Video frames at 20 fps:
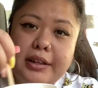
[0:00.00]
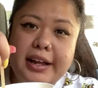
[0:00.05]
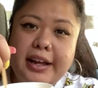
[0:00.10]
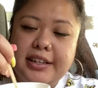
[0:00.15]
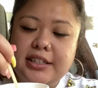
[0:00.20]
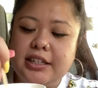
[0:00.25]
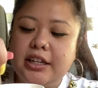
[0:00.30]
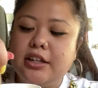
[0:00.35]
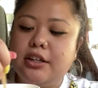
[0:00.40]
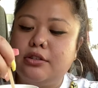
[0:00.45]
I
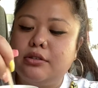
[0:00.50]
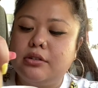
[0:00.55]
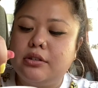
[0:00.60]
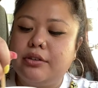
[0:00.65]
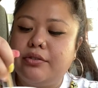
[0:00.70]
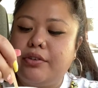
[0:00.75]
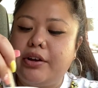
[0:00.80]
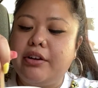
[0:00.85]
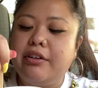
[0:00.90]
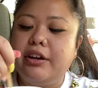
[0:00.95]
said, this was a
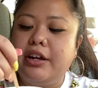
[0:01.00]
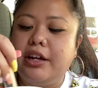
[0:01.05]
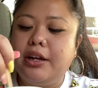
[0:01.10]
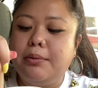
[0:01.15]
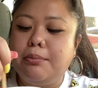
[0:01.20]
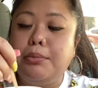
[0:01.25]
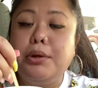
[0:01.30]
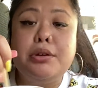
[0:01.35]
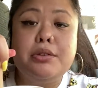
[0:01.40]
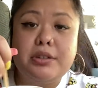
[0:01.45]
very
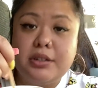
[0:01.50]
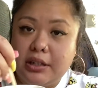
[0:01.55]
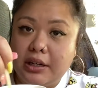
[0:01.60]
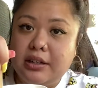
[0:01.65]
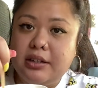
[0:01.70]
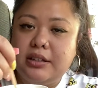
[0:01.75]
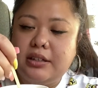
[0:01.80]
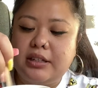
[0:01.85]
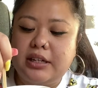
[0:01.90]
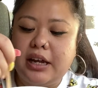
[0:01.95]
mute
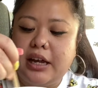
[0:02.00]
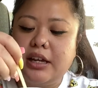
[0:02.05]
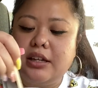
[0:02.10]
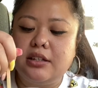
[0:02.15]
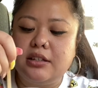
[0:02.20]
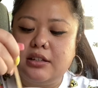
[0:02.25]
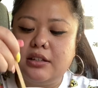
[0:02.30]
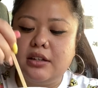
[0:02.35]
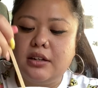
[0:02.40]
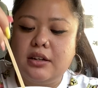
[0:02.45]

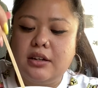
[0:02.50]
taste.